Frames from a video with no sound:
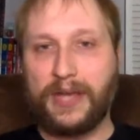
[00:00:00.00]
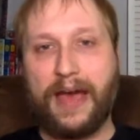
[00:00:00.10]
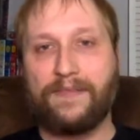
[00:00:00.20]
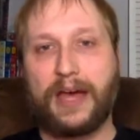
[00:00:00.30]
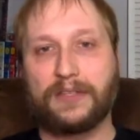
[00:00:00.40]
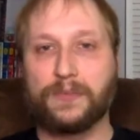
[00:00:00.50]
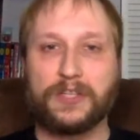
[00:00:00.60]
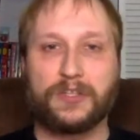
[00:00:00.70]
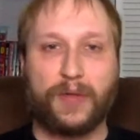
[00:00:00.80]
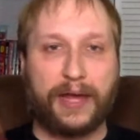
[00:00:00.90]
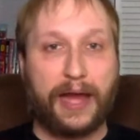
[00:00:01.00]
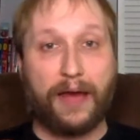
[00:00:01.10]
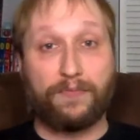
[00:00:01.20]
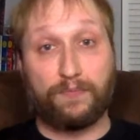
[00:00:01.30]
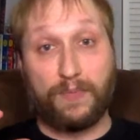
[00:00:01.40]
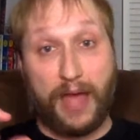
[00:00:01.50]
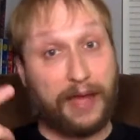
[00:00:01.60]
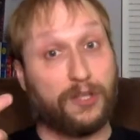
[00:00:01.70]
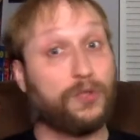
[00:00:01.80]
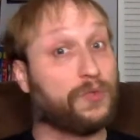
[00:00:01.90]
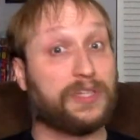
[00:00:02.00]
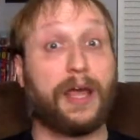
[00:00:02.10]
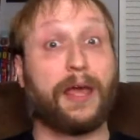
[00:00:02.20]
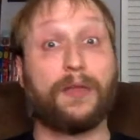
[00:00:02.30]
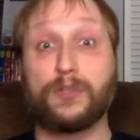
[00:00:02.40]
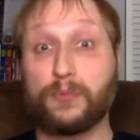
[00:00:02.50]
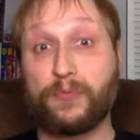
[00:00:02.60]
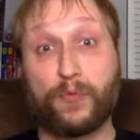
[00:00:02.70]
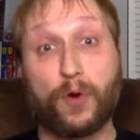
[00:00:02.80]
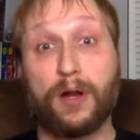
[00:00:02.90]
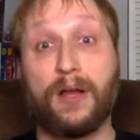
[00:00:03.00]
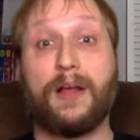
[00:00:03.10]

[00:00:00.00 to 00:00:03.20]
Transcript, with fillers: have asthma so like i've had to use inhalers before